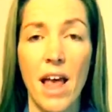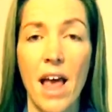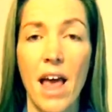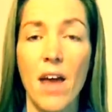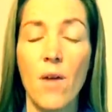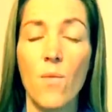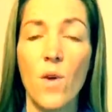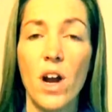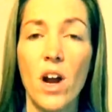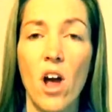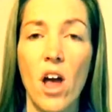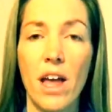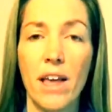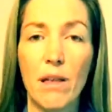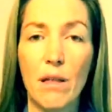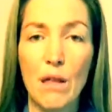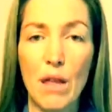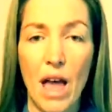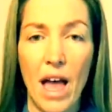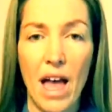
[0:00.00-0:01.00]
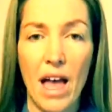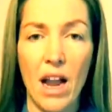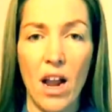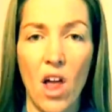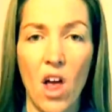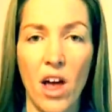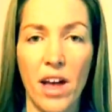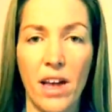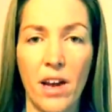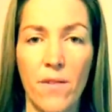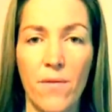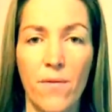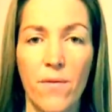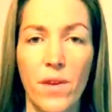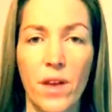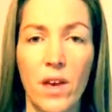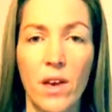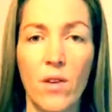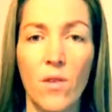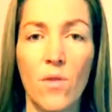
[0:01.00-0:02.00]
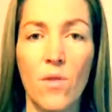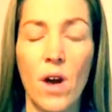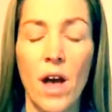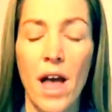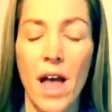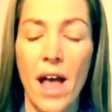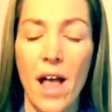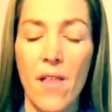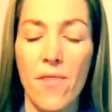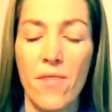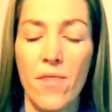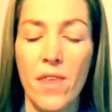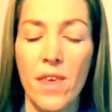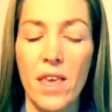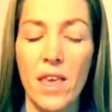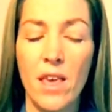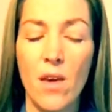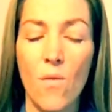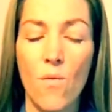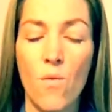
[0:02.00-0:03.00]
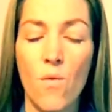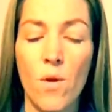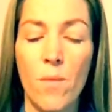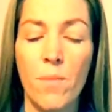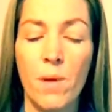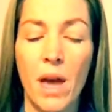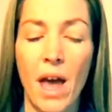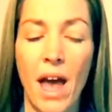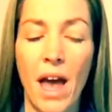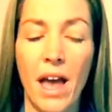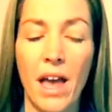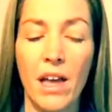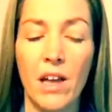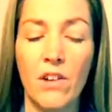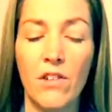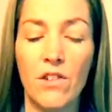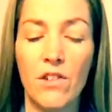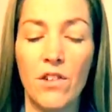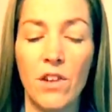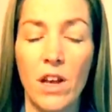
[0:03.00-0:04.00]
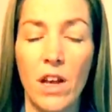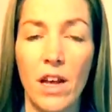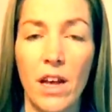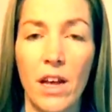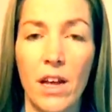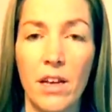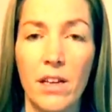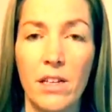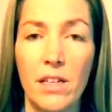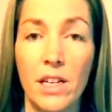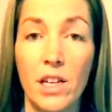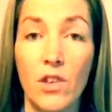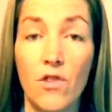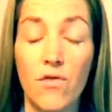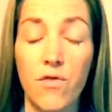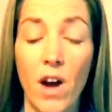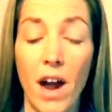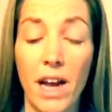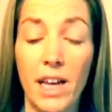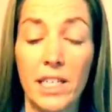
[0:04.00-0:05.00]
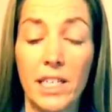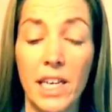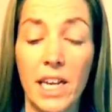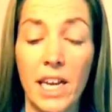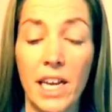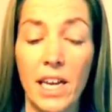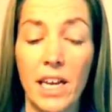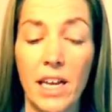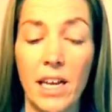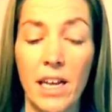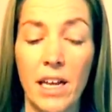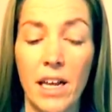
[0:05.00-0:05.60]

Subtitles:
And when I exhale, I can feel the rib cage detracting